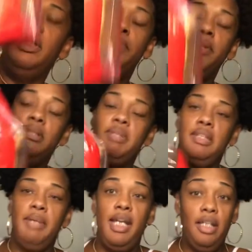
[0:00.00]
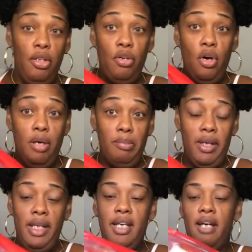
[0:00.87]
is supposed to be some kind of low-carb
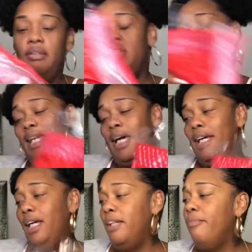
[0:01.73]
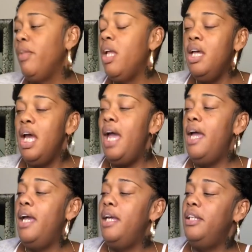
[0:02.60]
bread, y'all, which I like it.
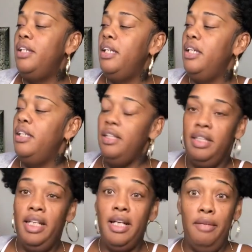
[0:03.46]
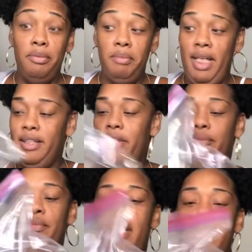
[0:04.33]
And then it comes from
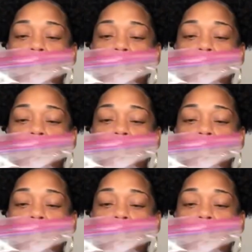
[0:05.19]
Costco. And